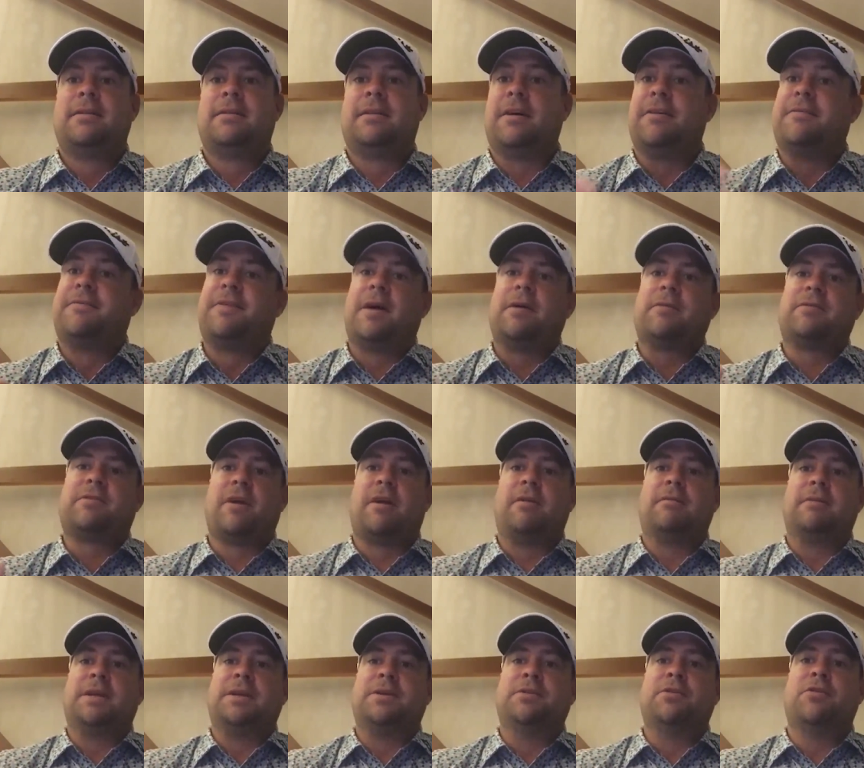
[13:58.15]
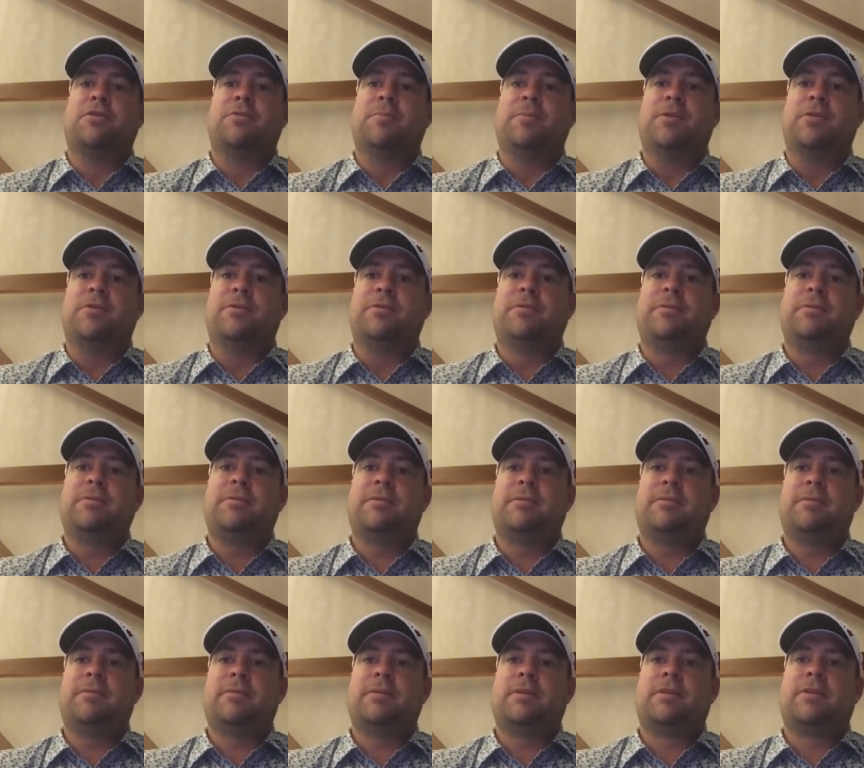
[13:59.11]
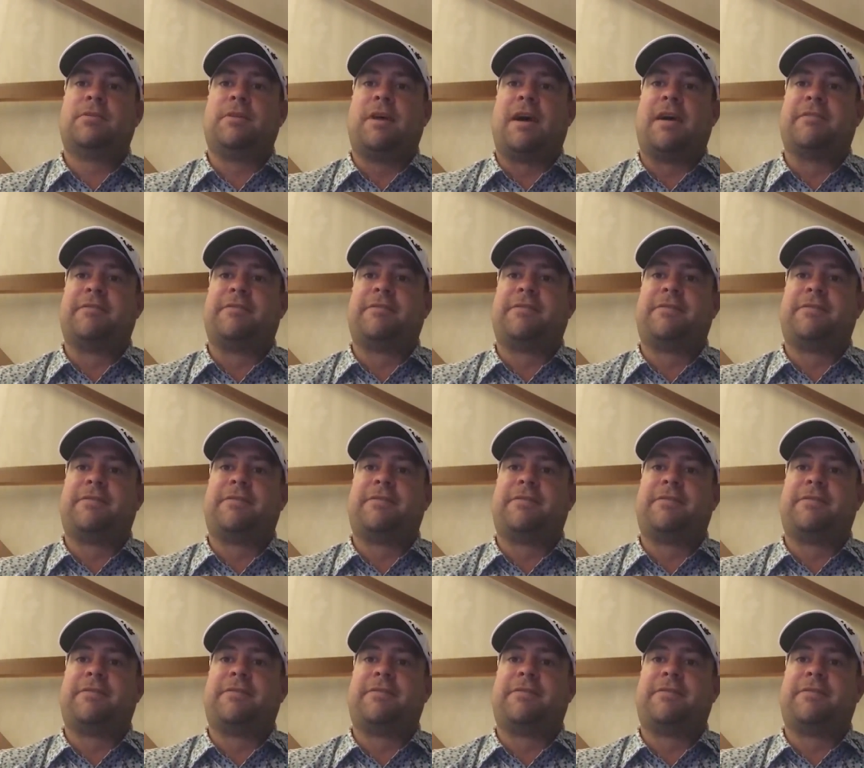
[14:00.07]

that it felt totally normal to have